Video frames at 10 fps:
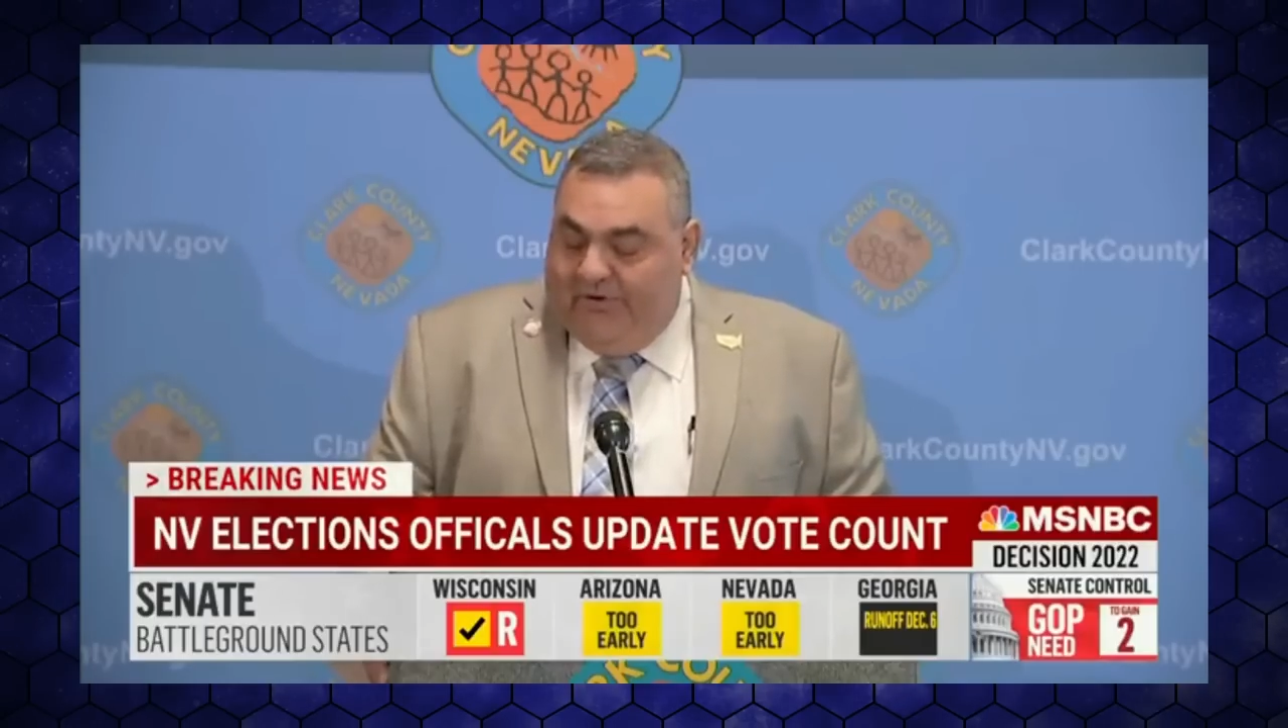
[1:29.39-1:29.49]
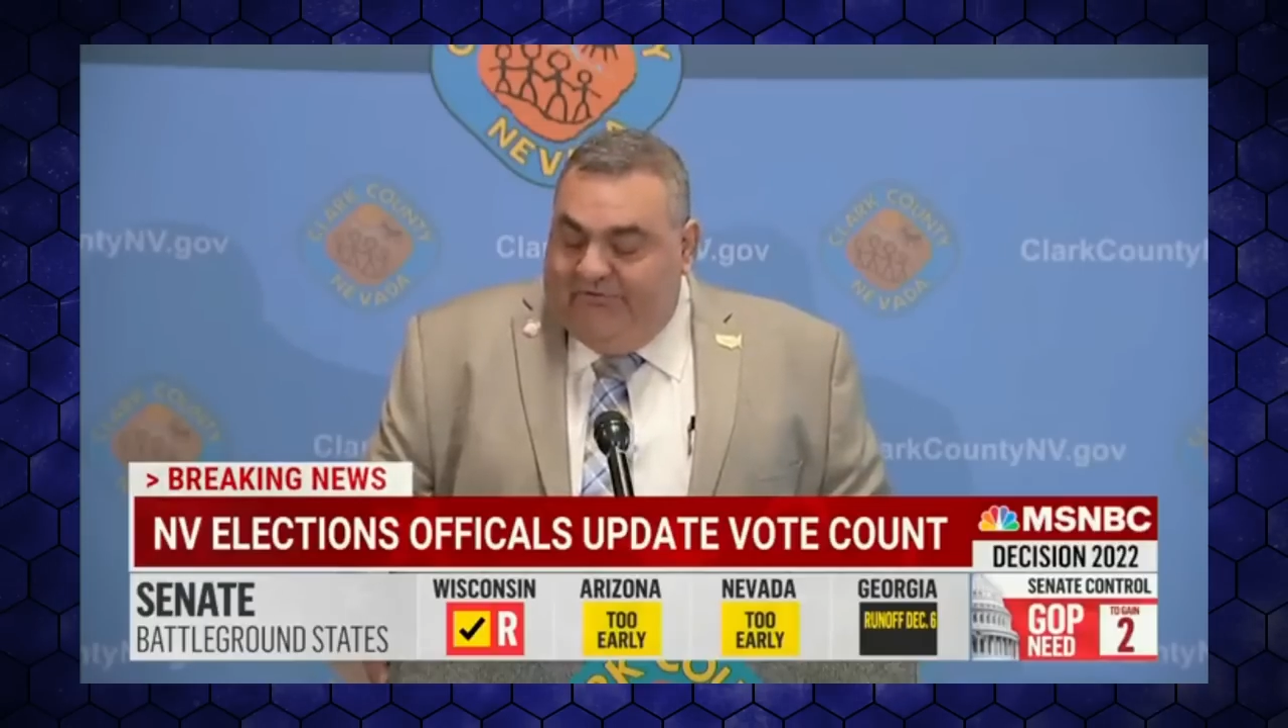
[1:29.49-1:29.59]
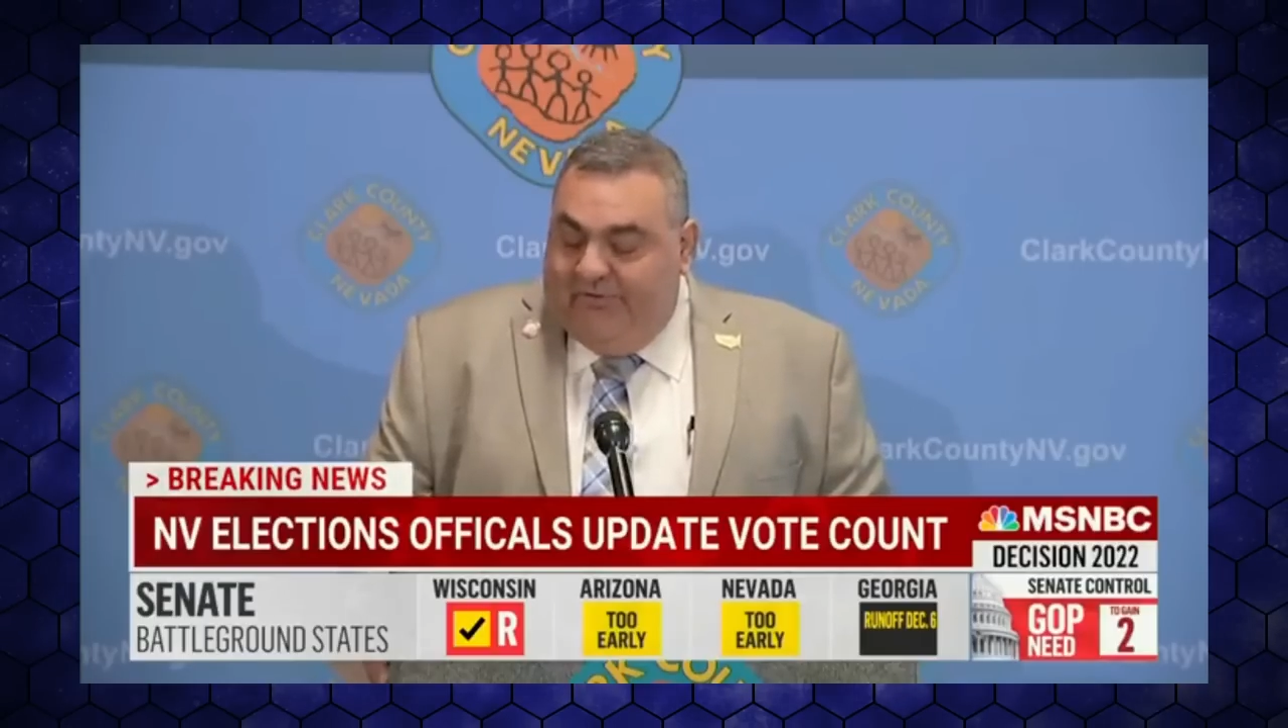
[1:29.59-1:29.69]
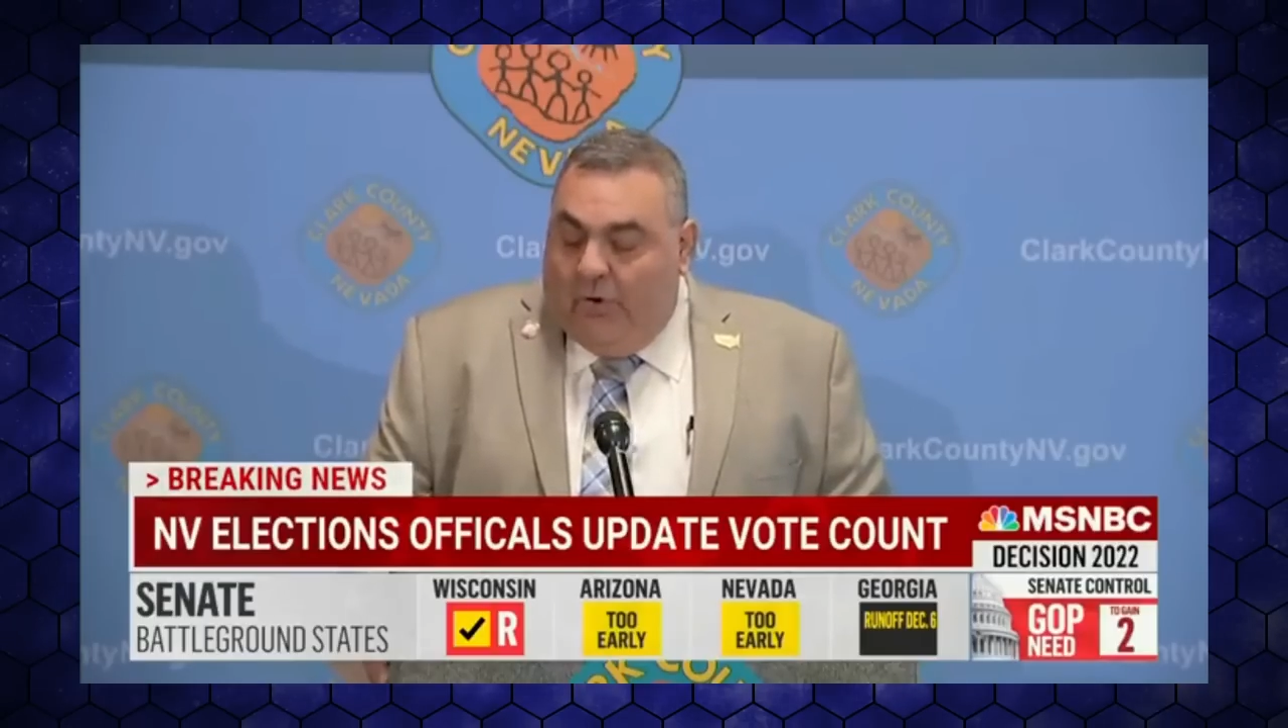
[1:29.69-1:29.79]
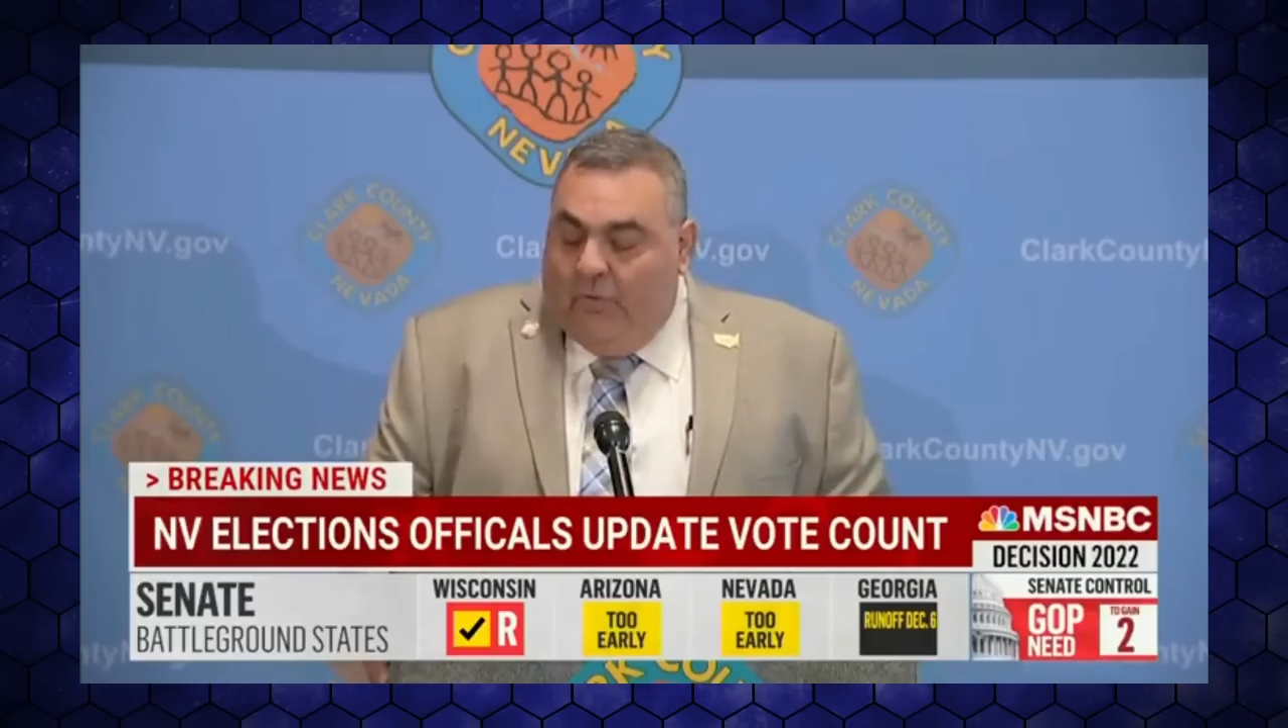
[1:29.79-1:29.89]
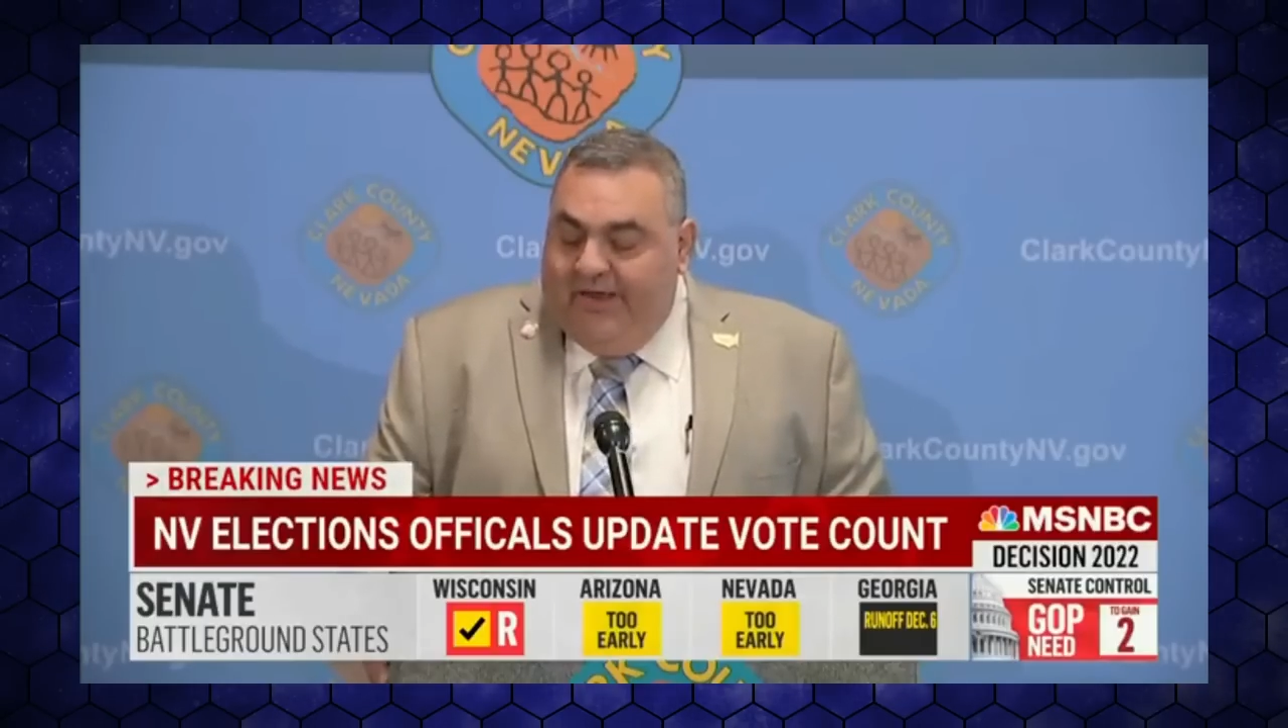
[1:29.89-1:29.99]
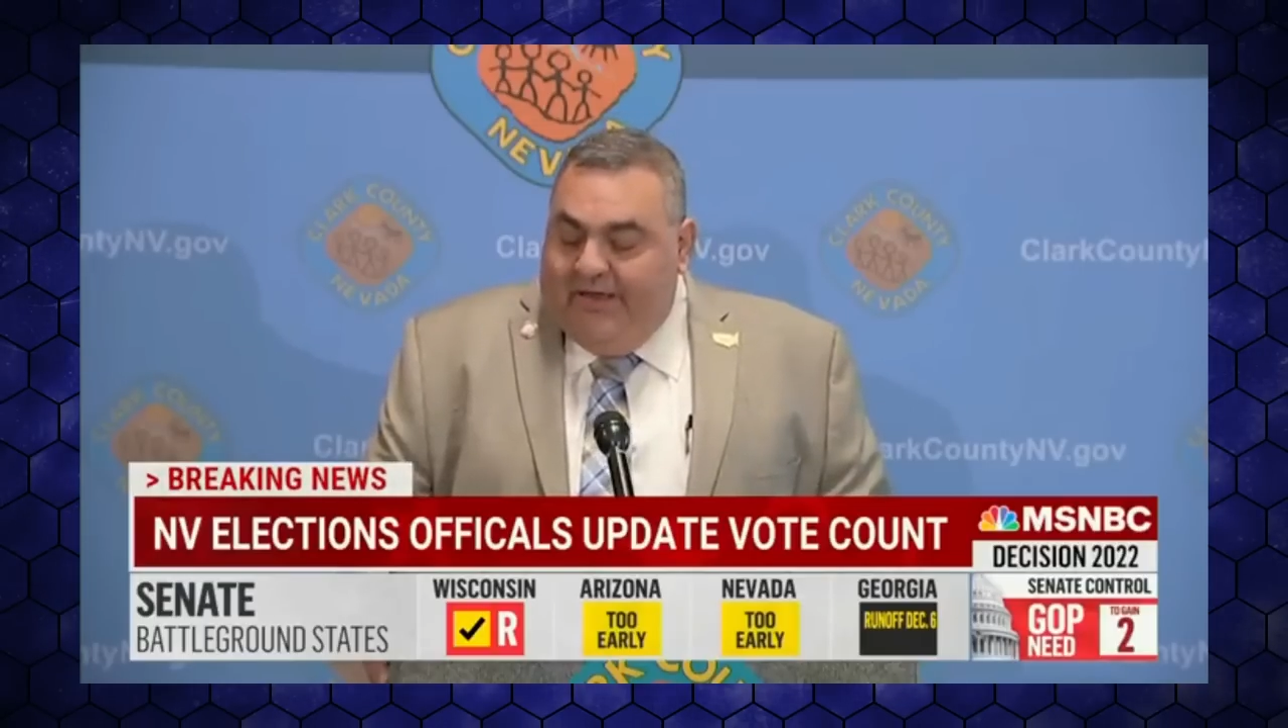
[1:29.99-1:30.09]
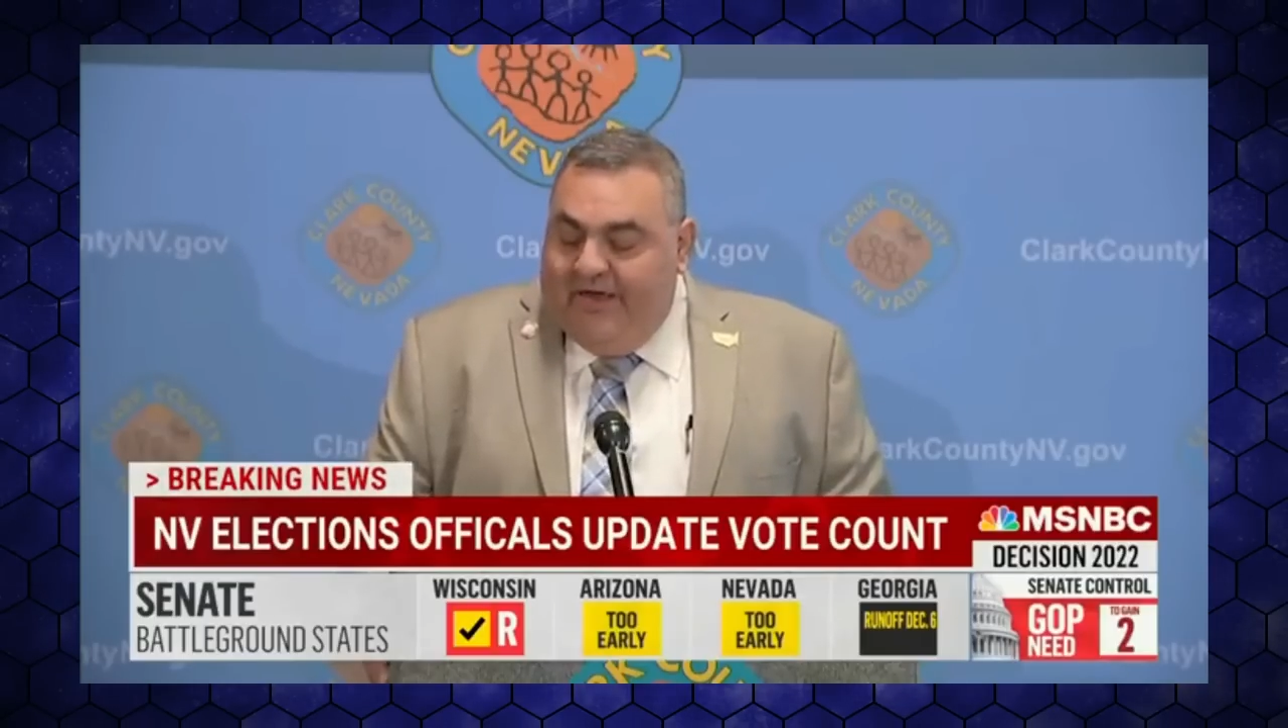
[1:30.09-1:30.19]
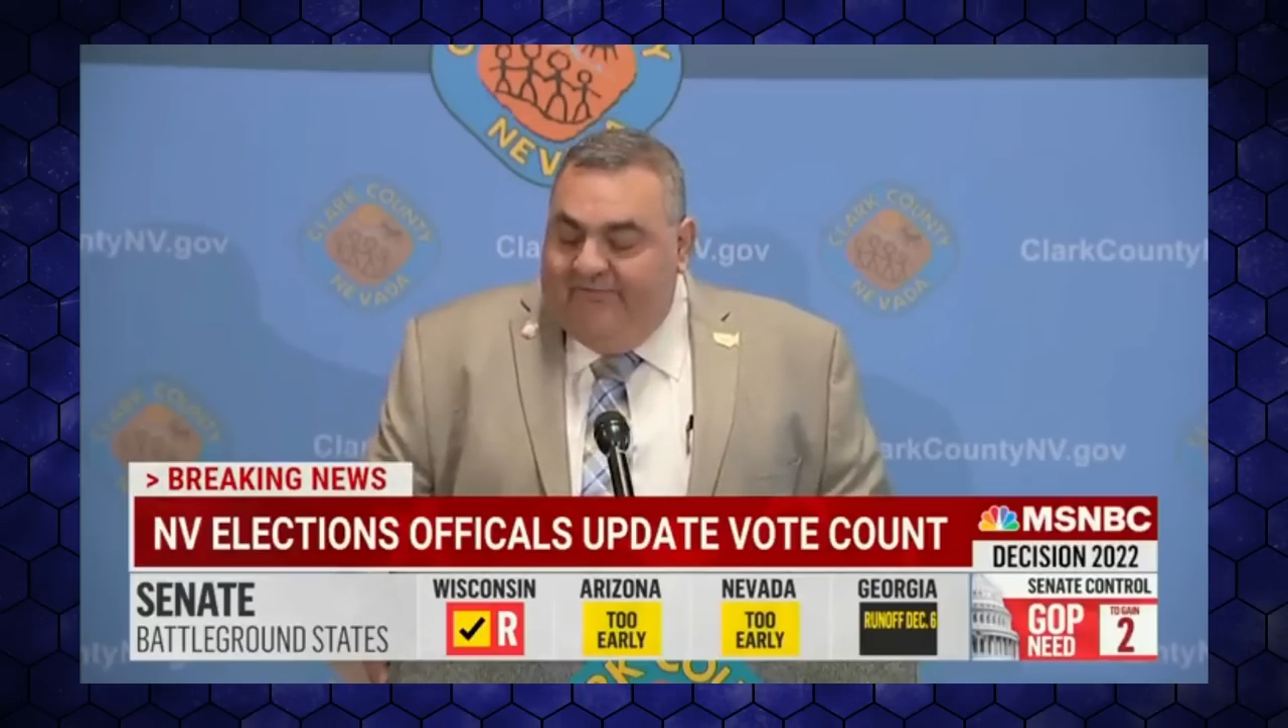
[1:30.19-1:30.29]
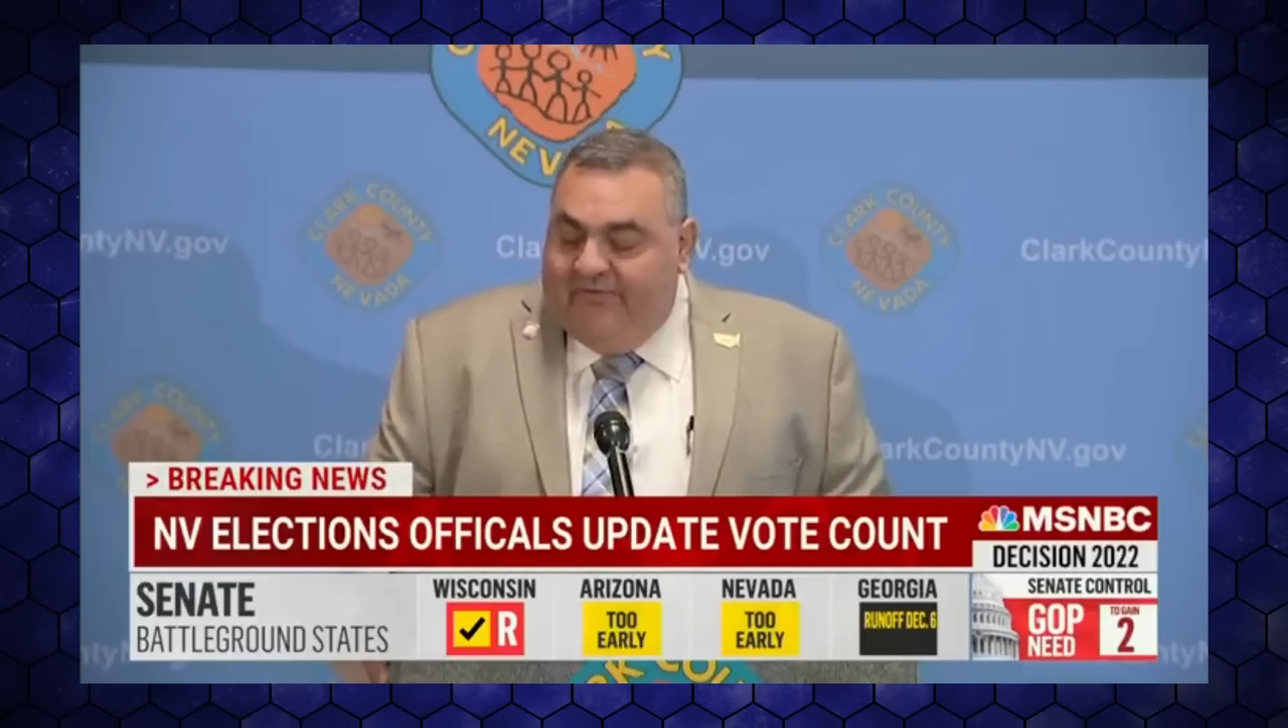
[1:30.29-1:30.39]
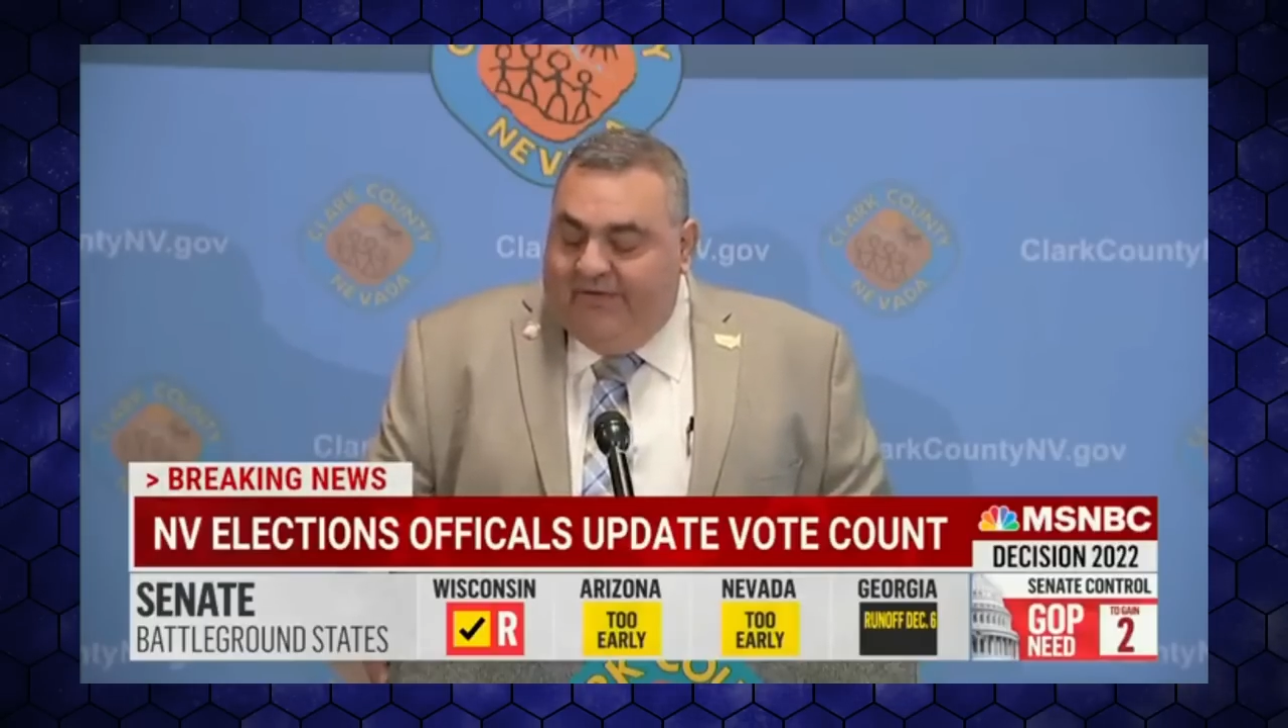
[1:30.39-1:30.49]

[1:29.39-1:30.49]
there's no weekend